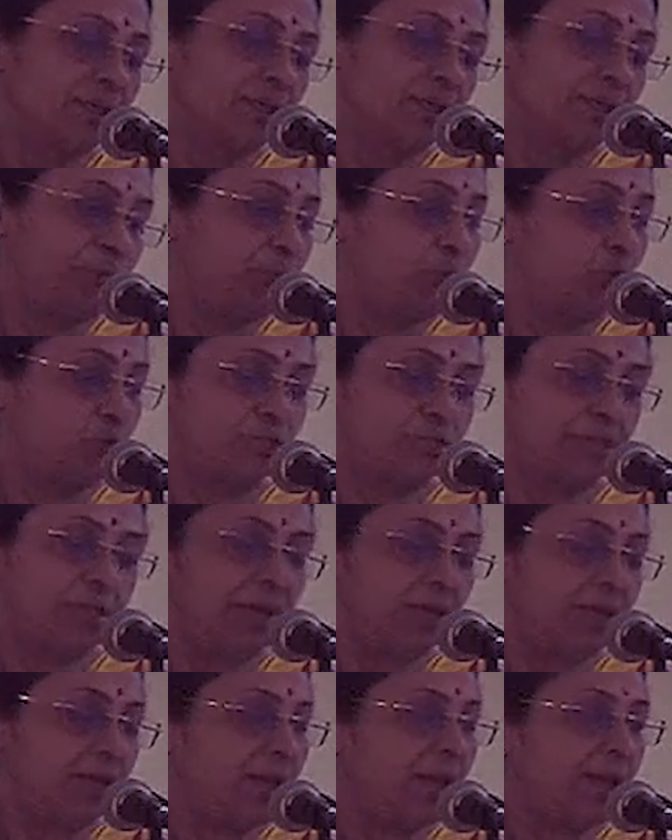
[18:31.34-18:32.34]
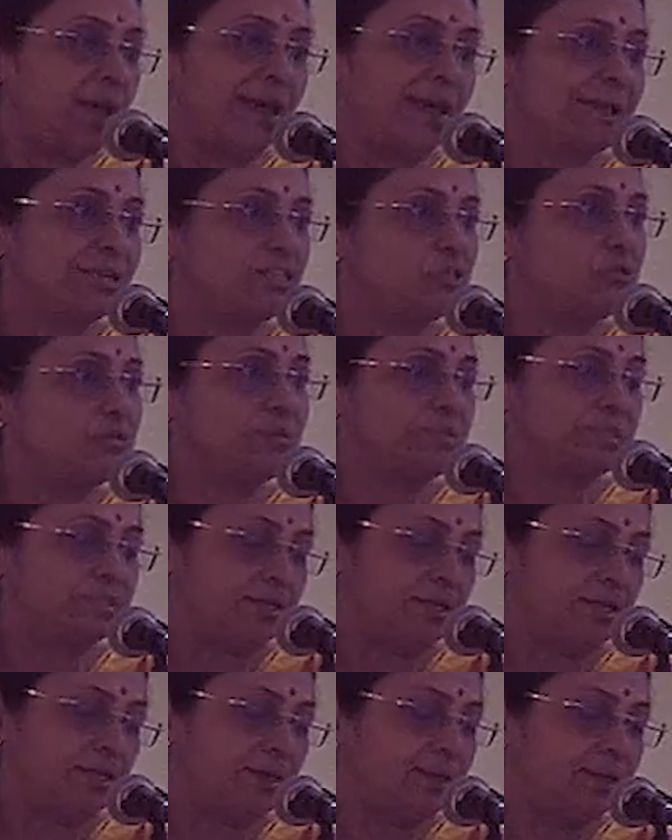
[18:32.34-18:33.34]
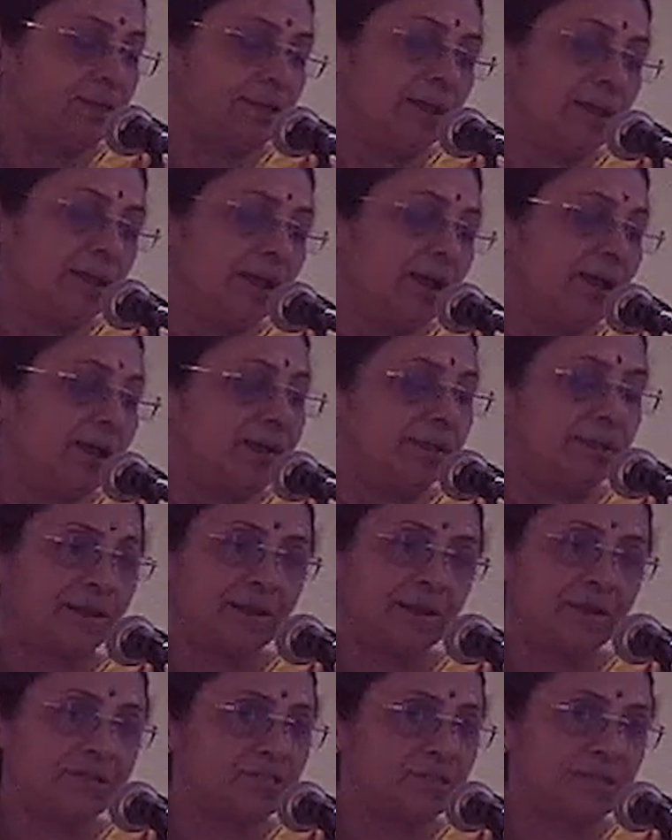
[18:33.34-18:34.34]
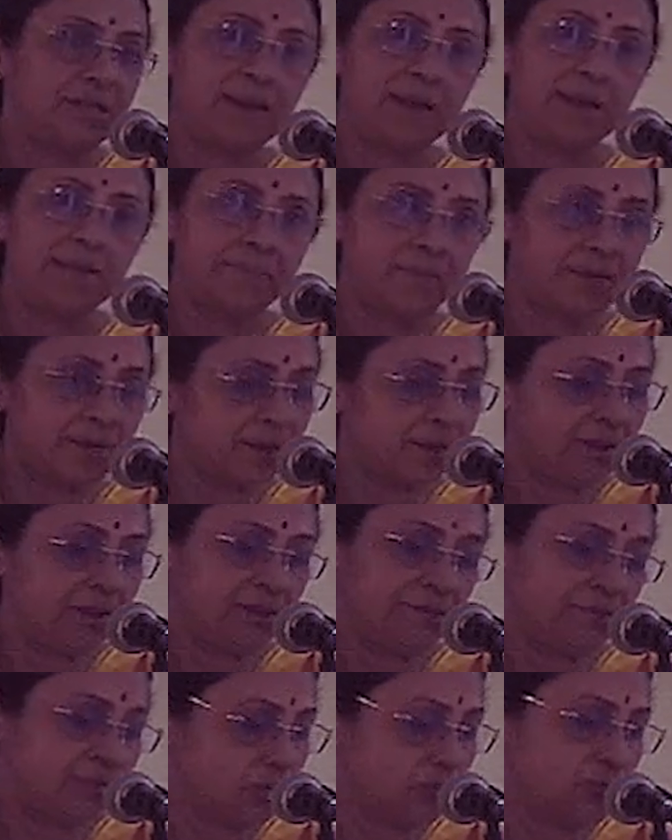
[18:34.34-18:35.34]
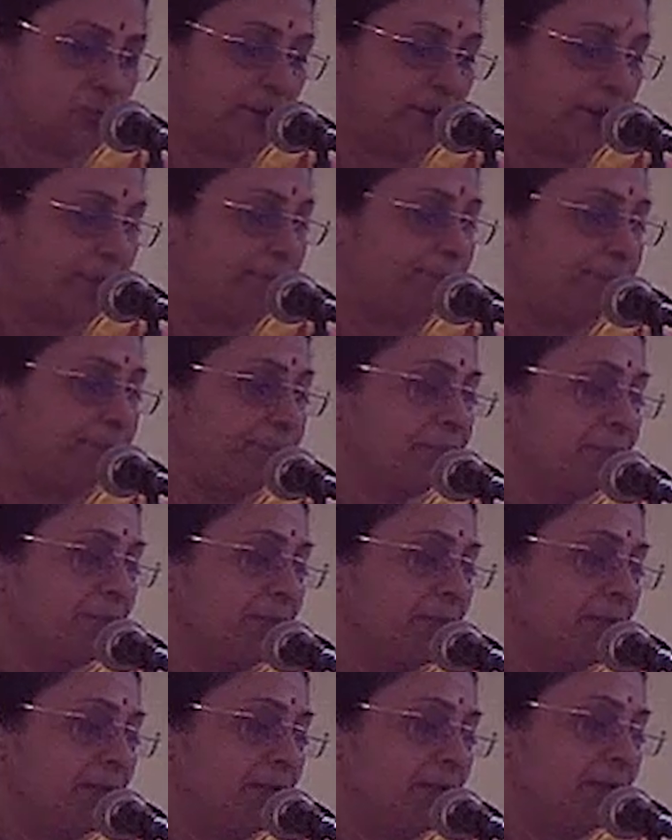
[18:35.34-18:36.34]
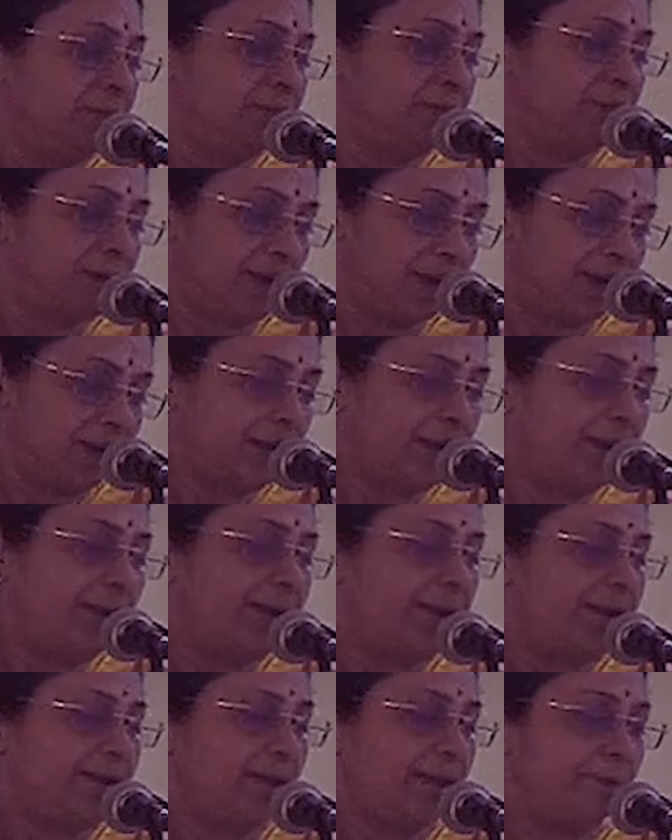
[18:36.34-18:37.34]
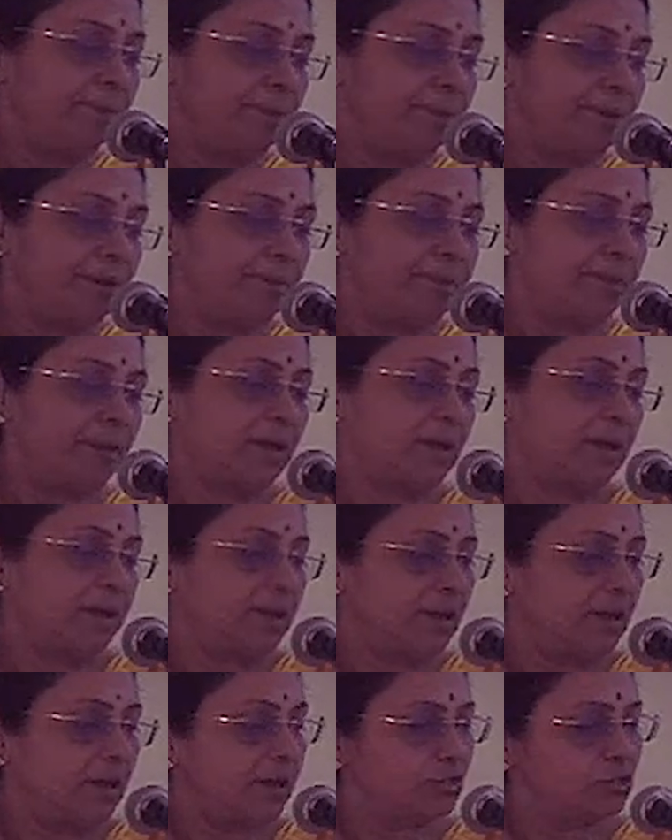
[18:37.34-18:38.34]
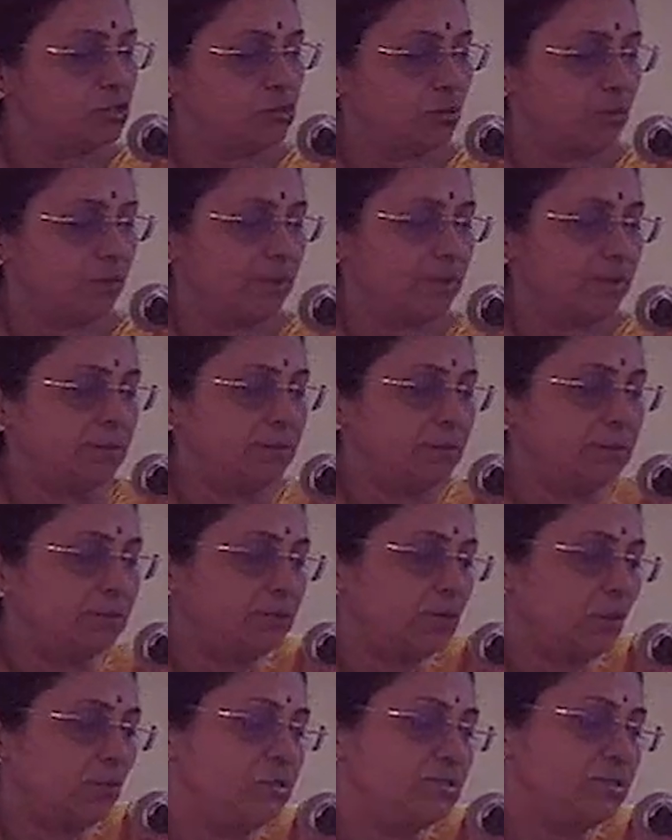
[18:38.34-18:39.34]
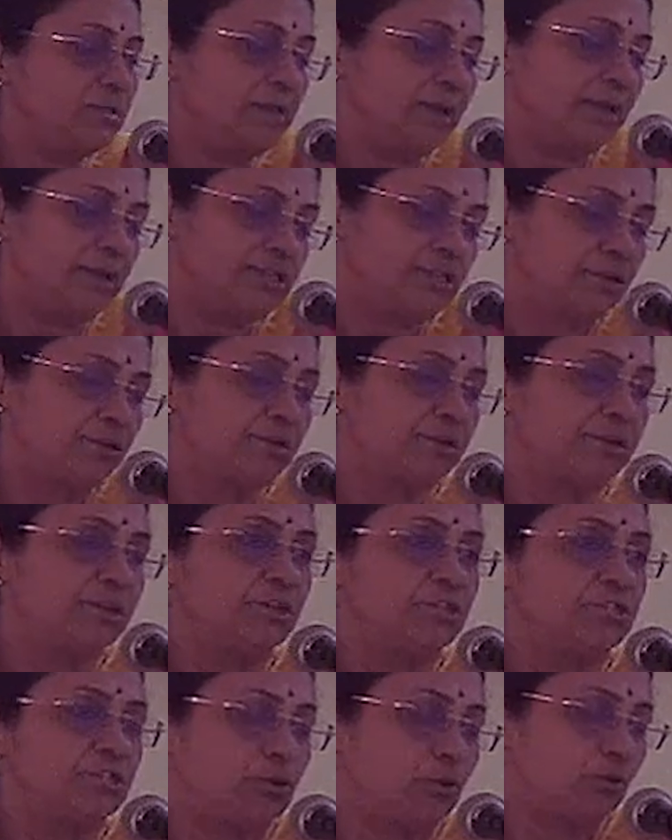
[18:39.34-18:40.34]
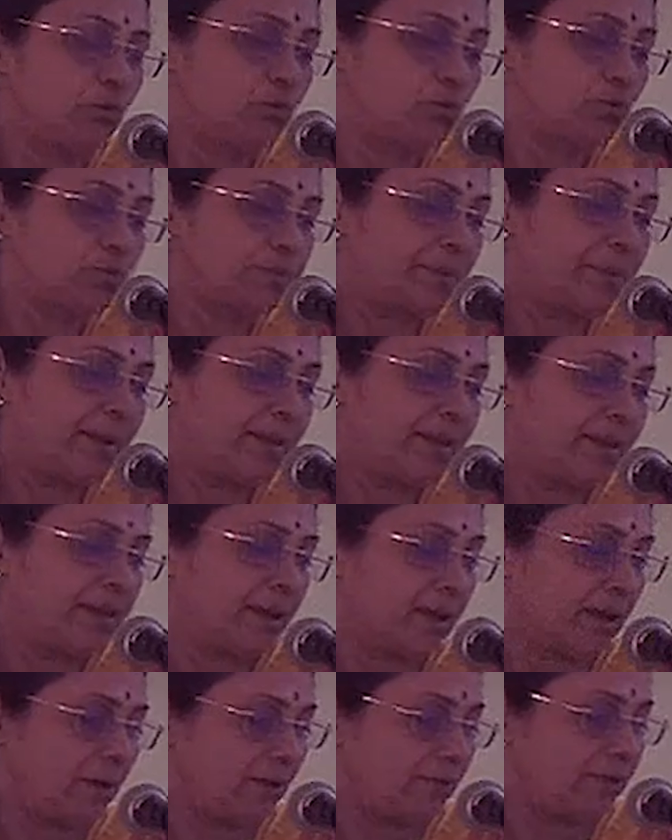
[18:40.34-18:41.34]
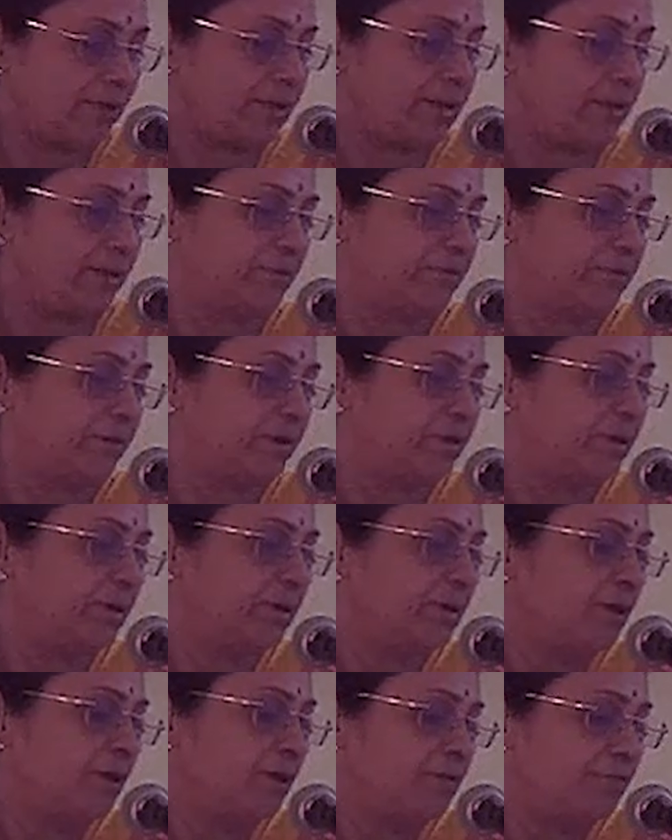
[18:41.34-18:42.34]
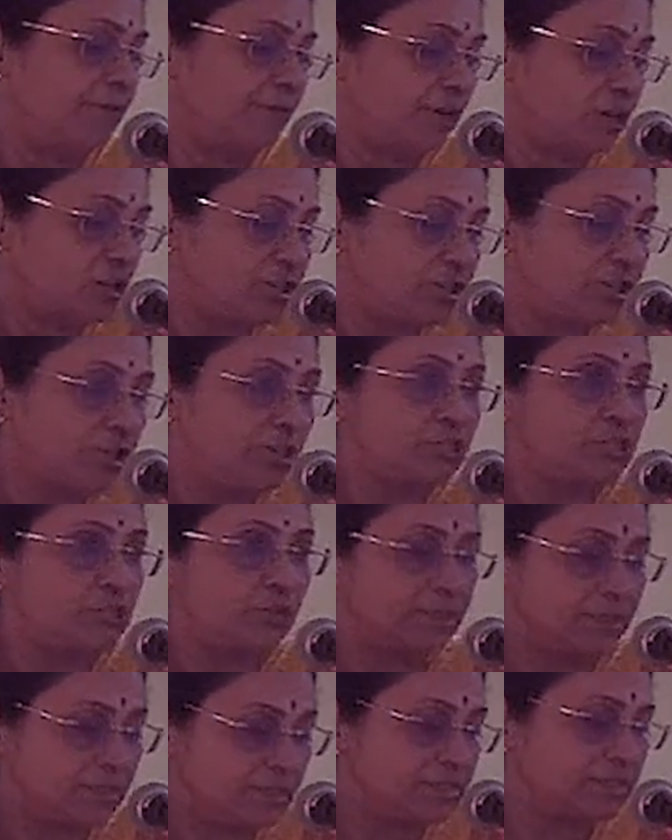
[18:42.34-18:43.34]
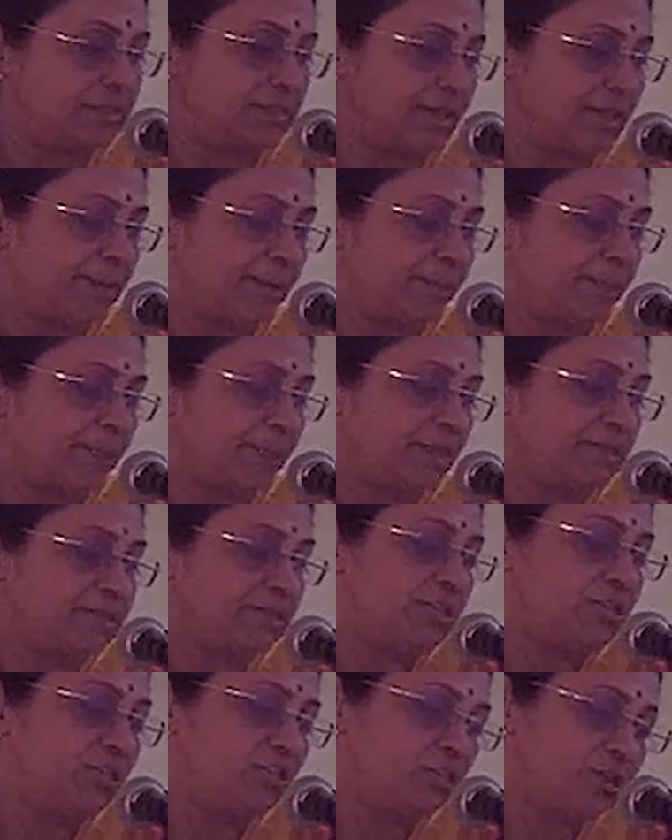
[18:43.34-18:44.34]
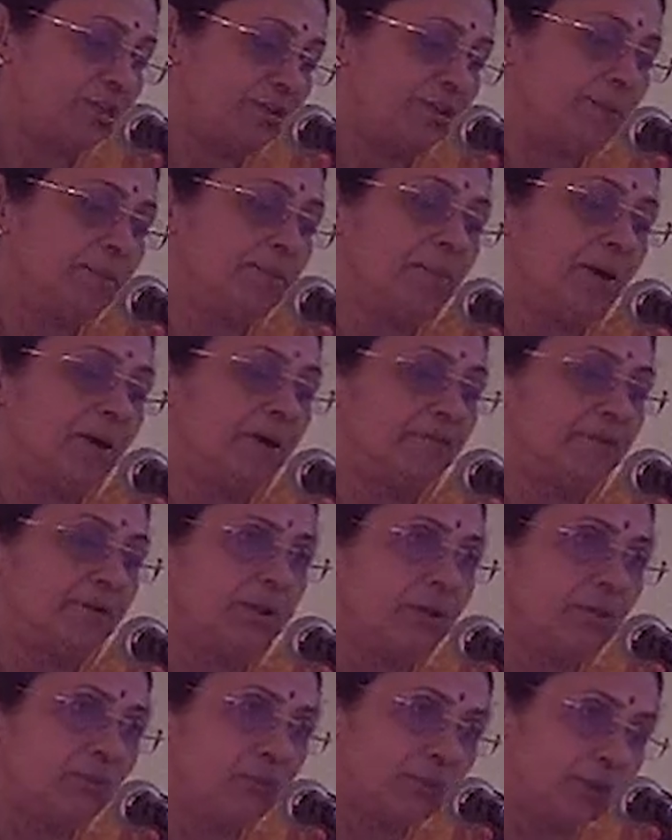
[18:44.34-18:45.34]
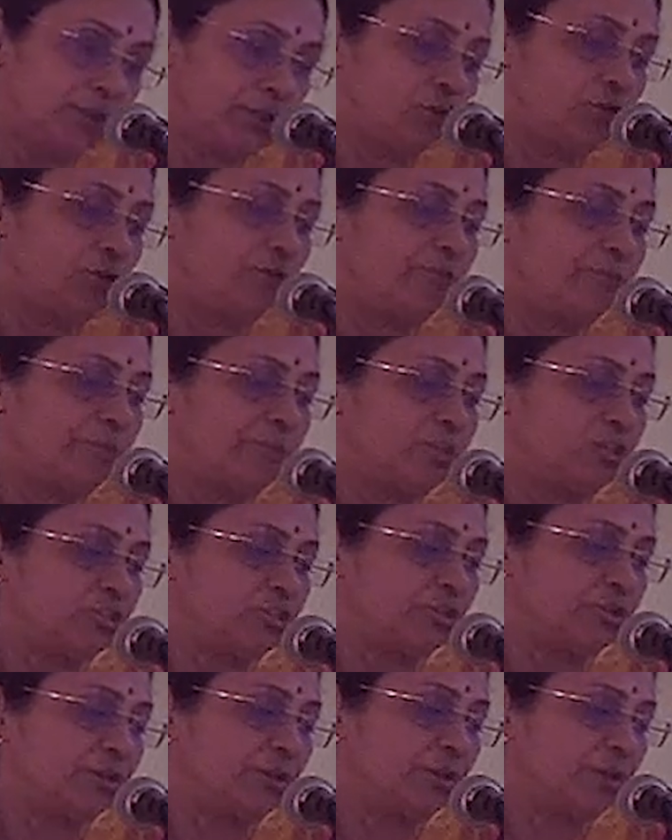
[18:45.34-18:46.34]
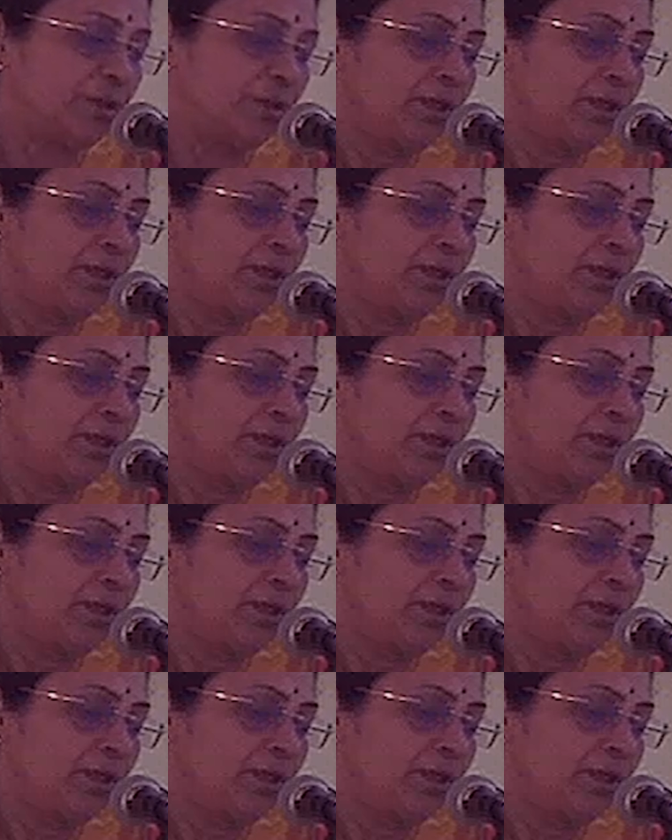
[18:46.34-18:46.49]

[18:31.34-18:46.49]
the beauty, as we see in Adalaj and Amer even today. The Kallanai Dam, built by Karigala Cholan 1800 years ago, spanning Kaveri River, functional to this day, is an engineering marvel worthy of mention.